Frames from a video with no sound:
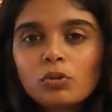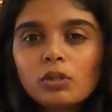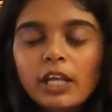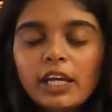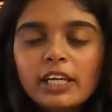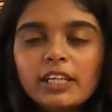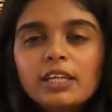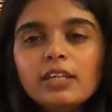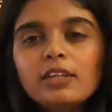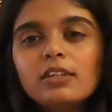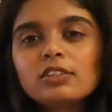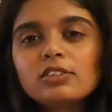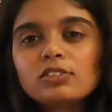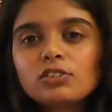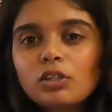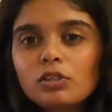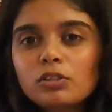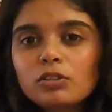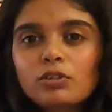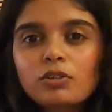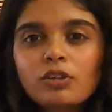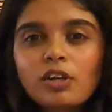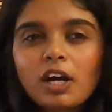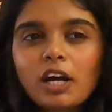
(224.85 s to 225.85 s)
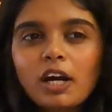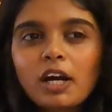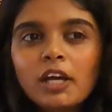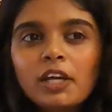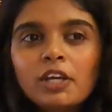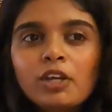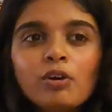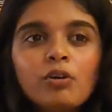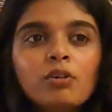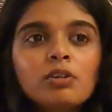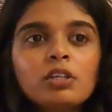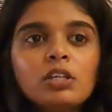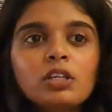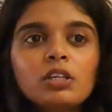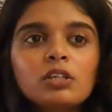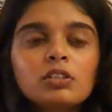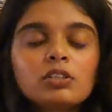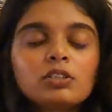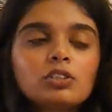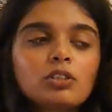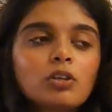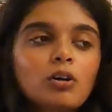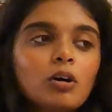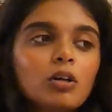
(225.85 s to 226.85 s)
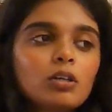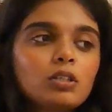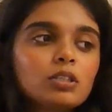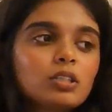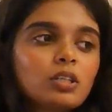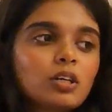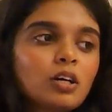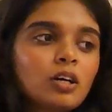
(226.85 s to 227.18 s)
Like, he does not cry, or he does not